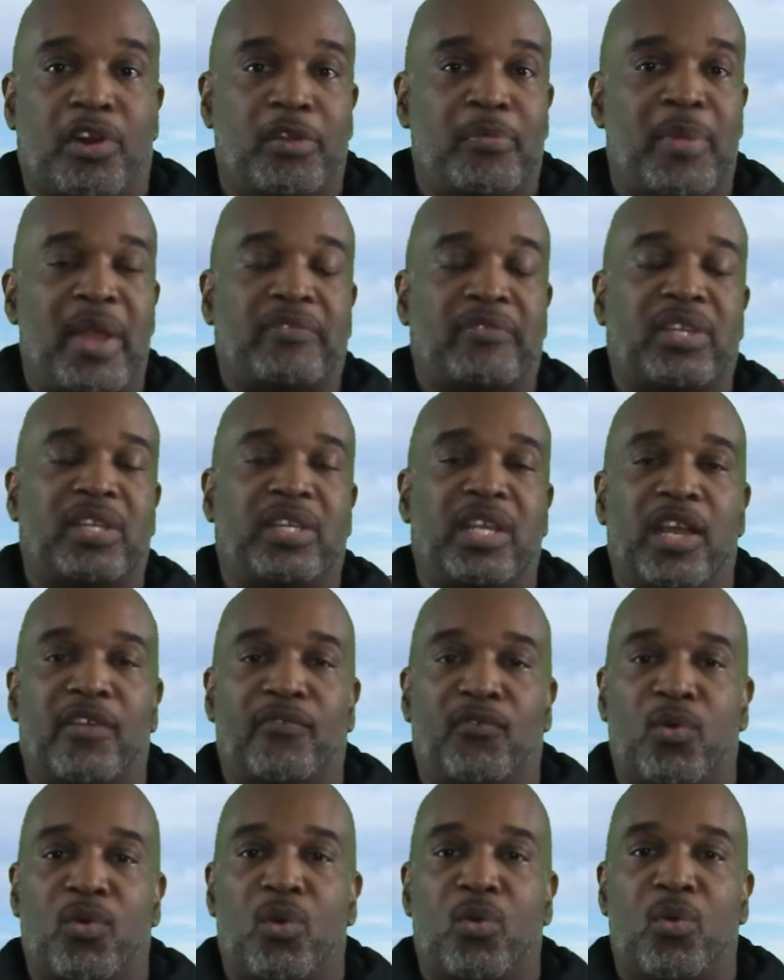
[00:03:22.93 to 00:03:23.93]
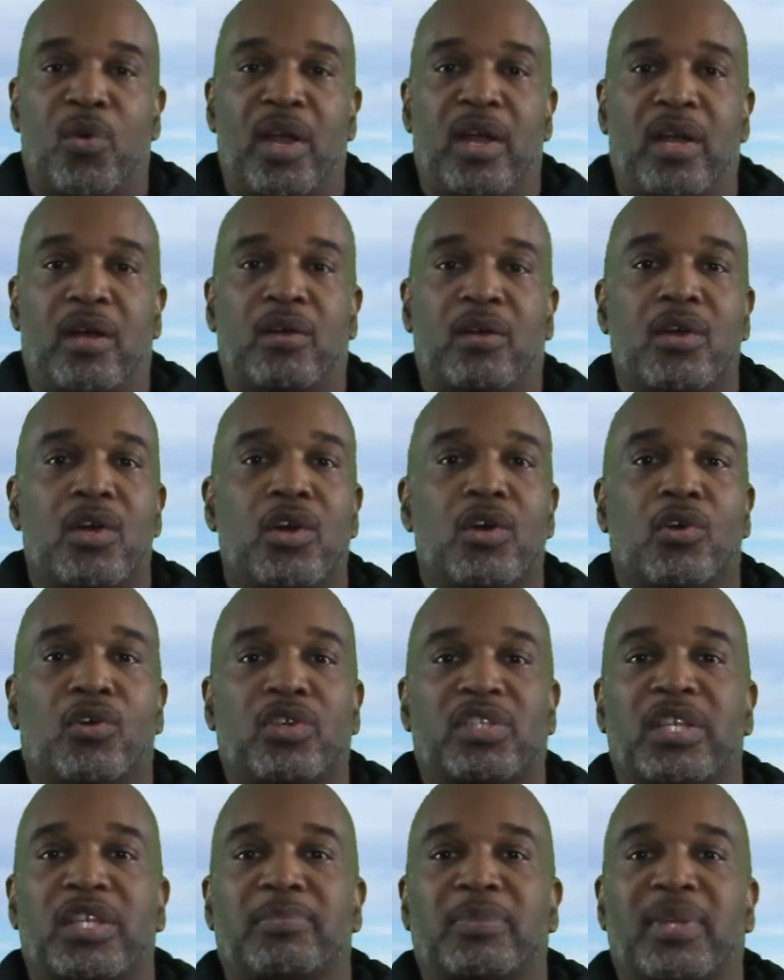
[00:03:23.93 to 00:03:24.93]
You may have to dig for a well
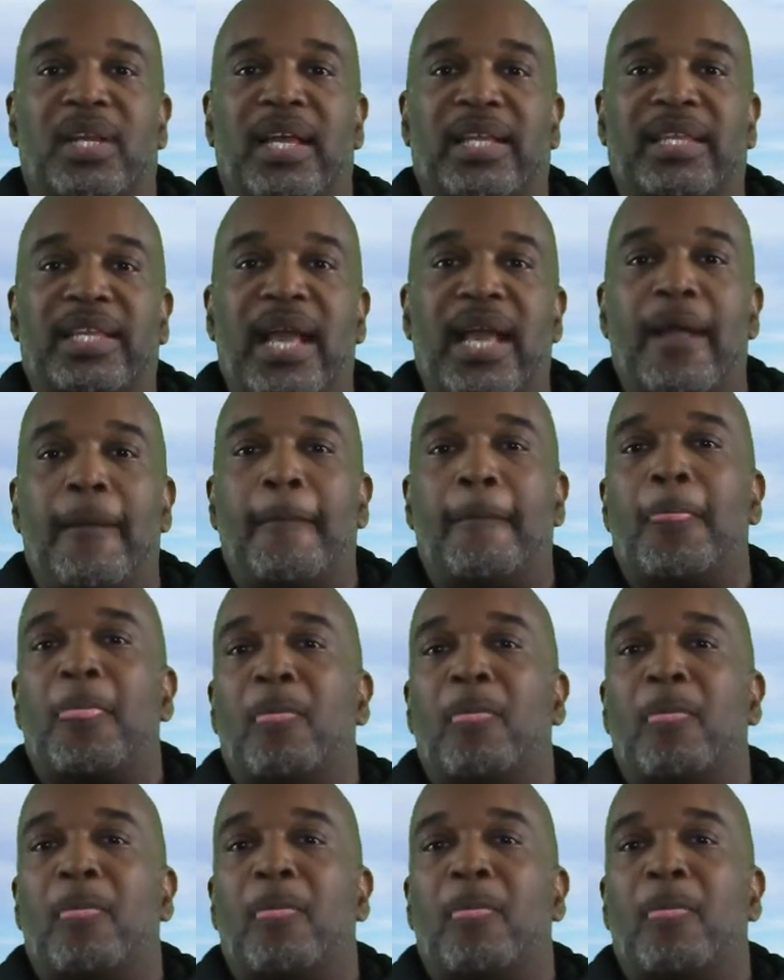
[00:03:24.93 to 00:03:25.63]
or something like that.